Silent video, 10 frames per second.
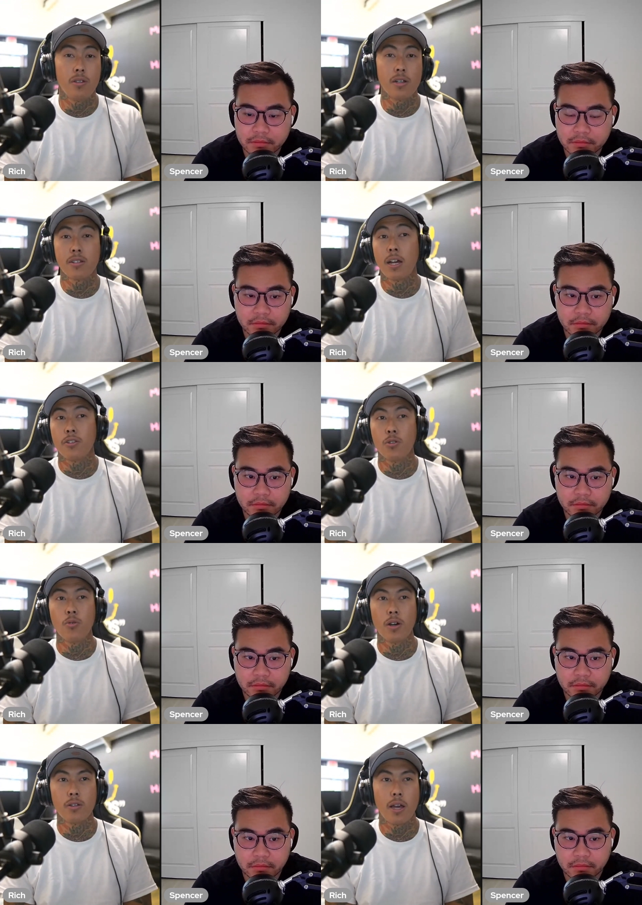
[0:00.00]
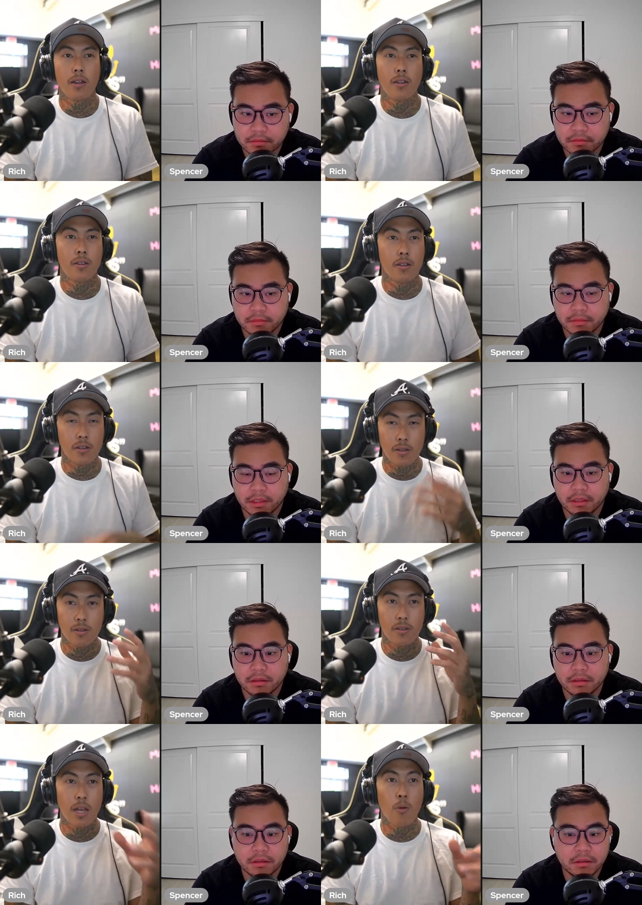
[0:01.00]
Speaker 1: does not do well.
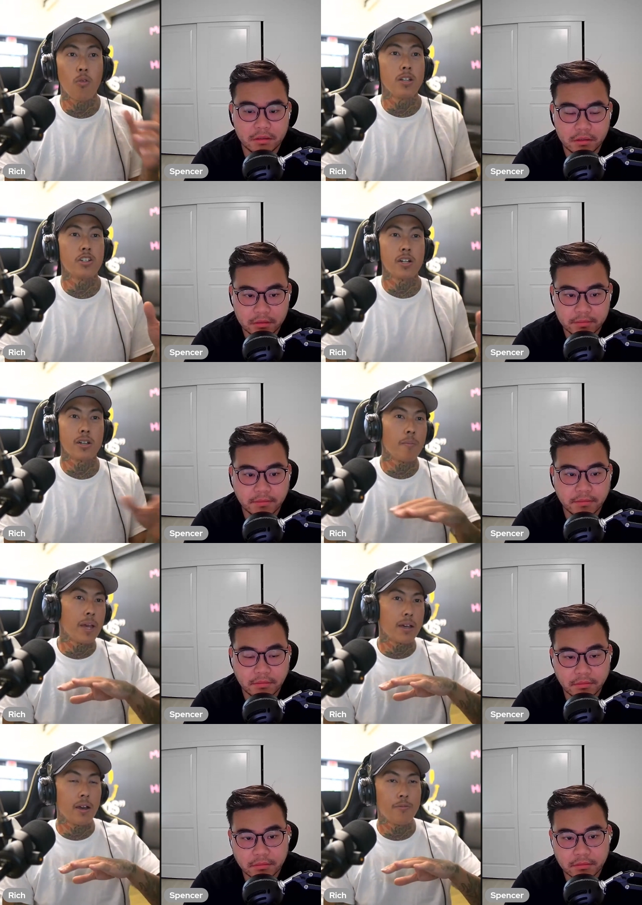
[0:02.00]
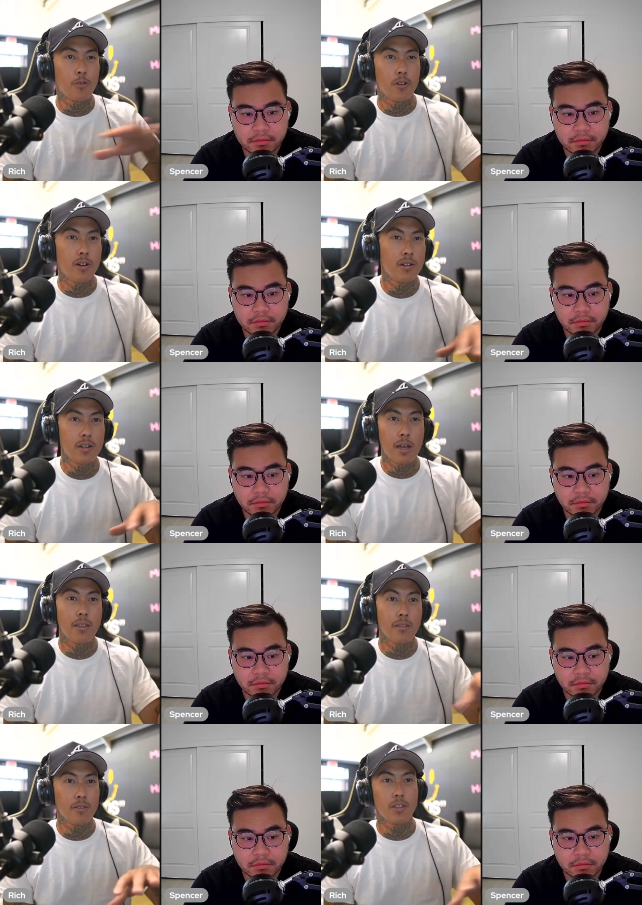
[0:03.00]
That one shirt can make up for
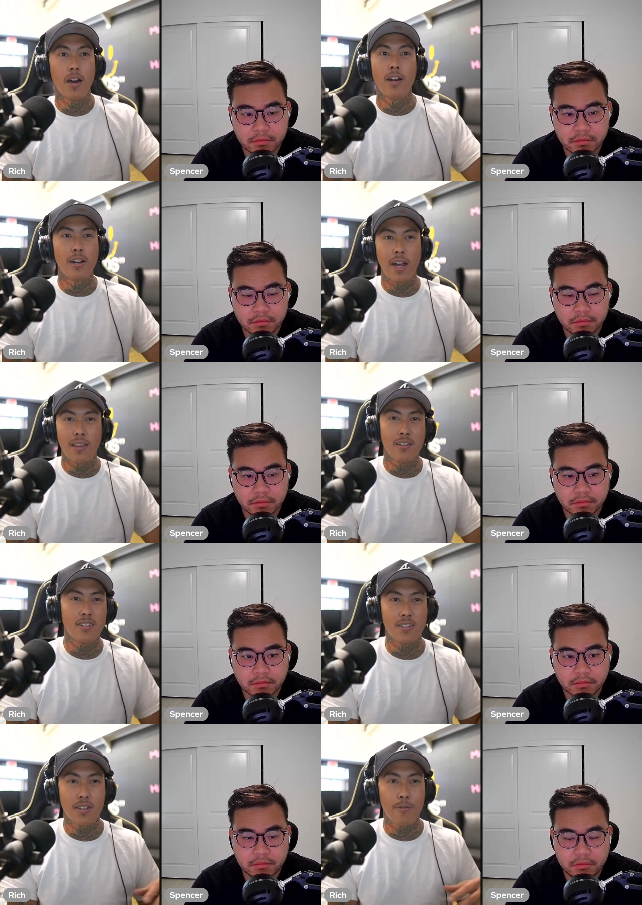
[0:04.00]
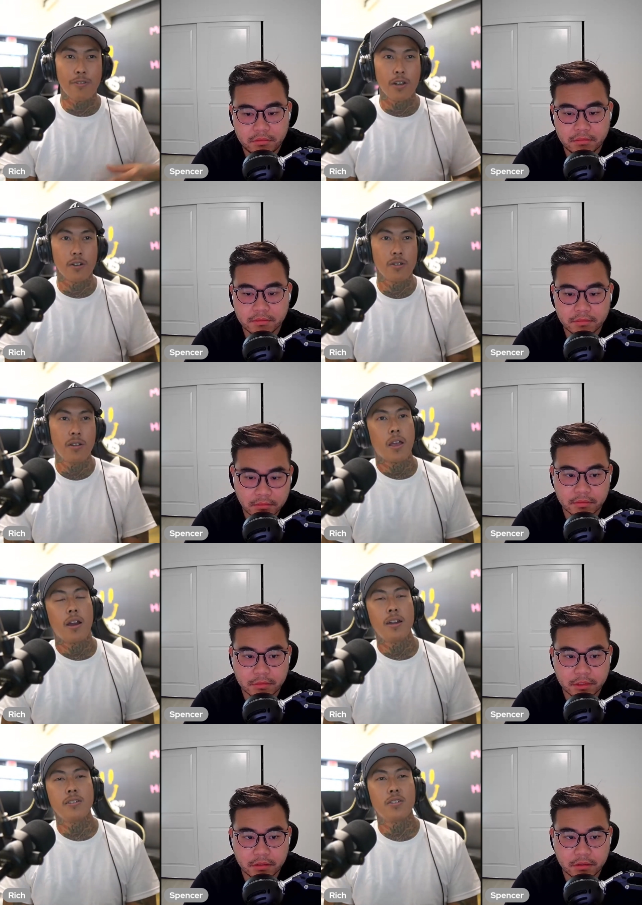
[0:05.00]
that the other 9 listings that failed.
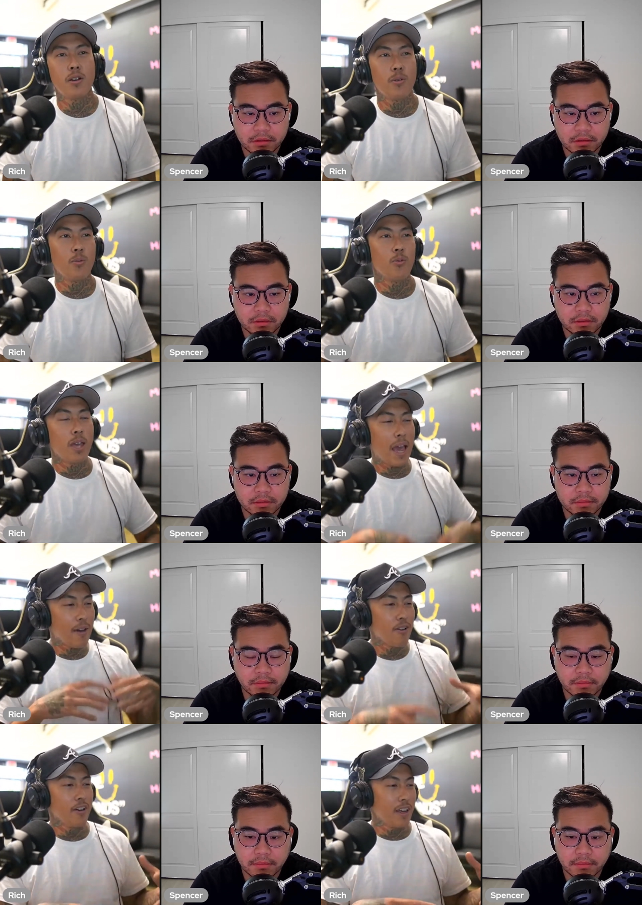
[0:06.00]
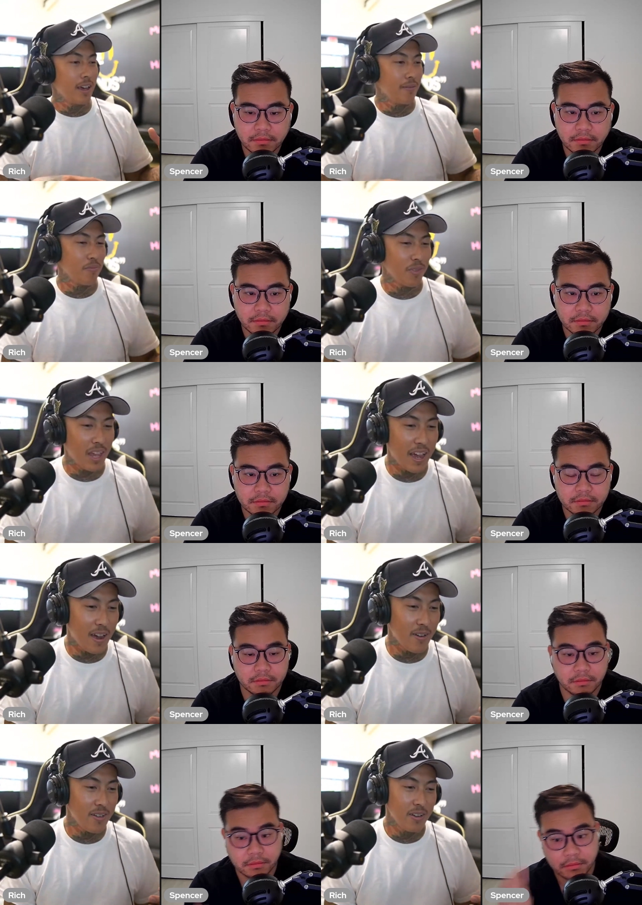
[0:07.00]
All right. So we have all that
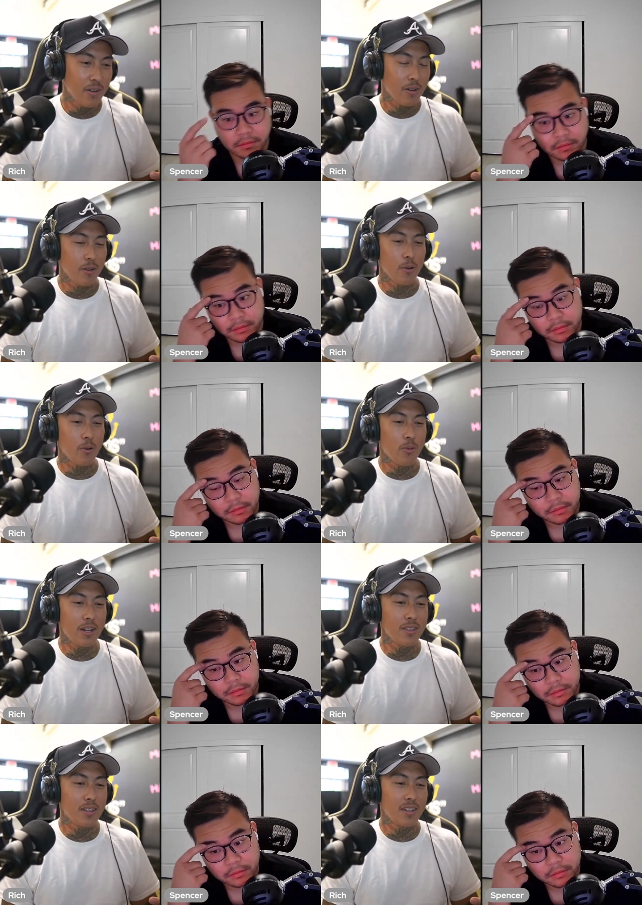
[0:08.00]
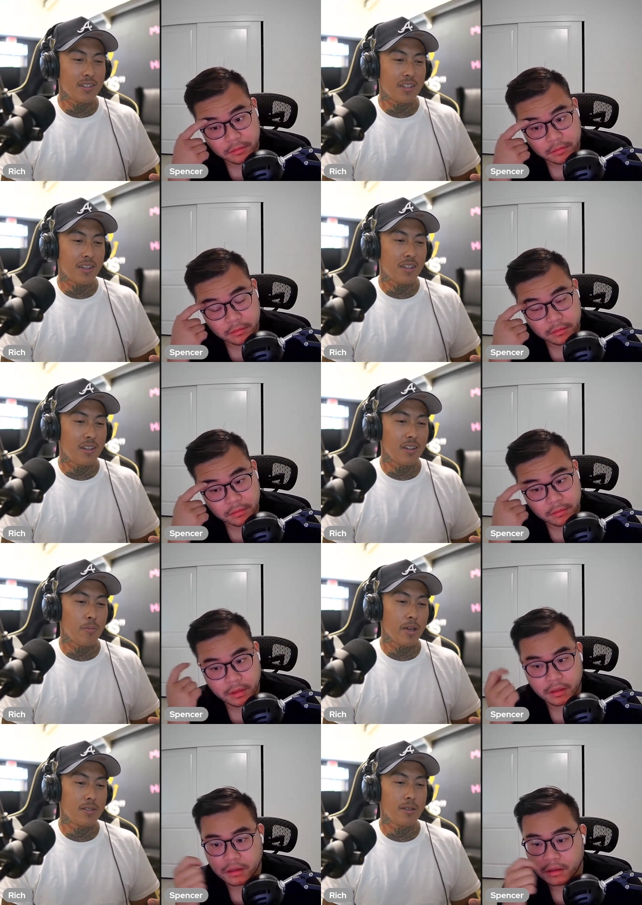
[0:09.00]
now. Well, what do you think is like the
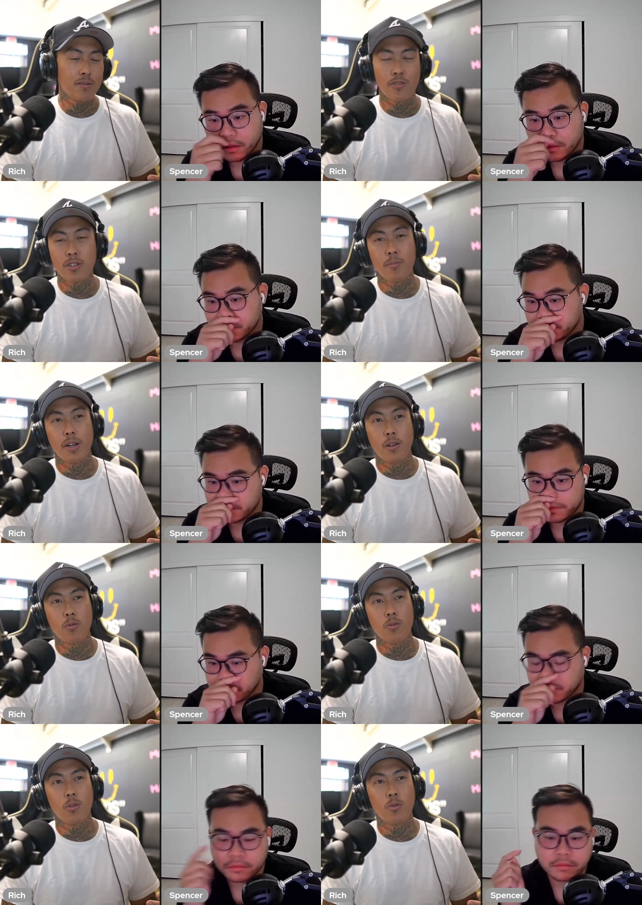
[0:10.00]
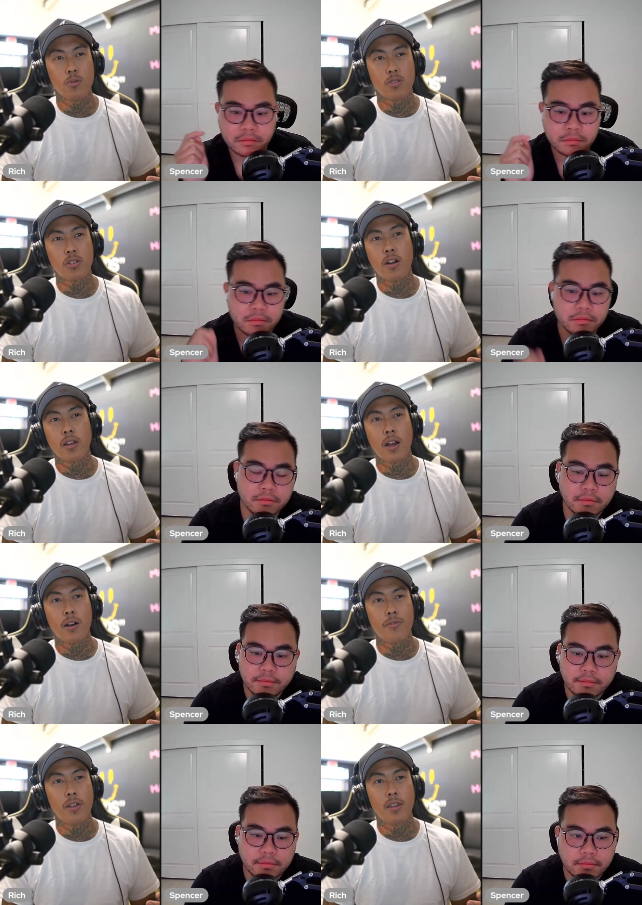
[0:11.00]
best tips for somebody who's starting
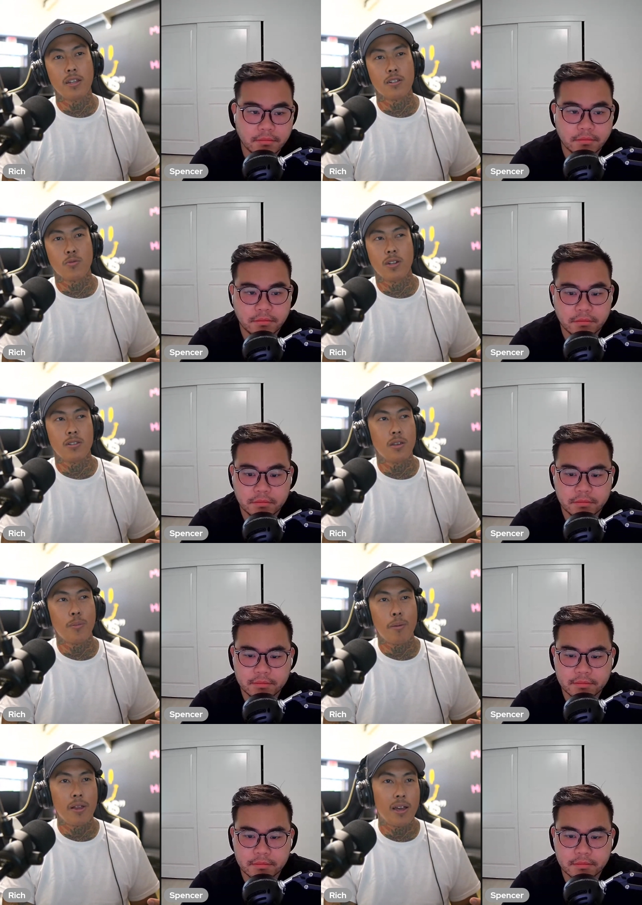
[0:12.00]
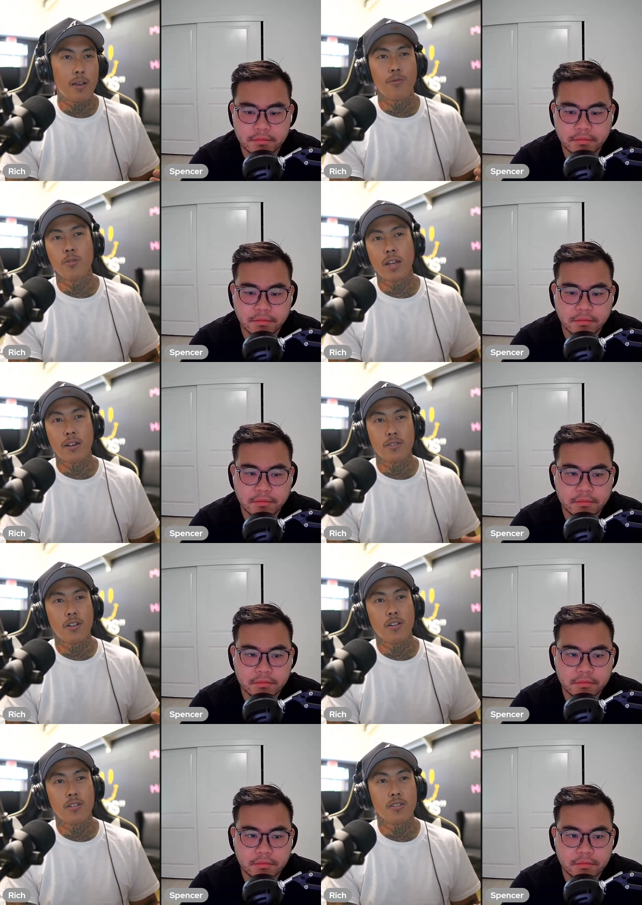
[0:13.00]
off and they just want to see maybe like a few
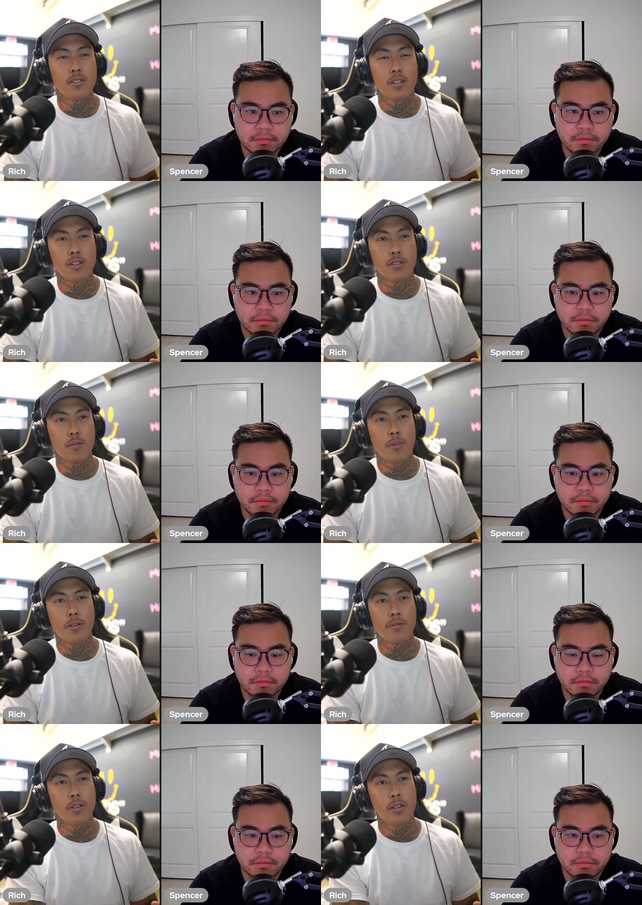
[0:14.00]
$1,000s of sales a month?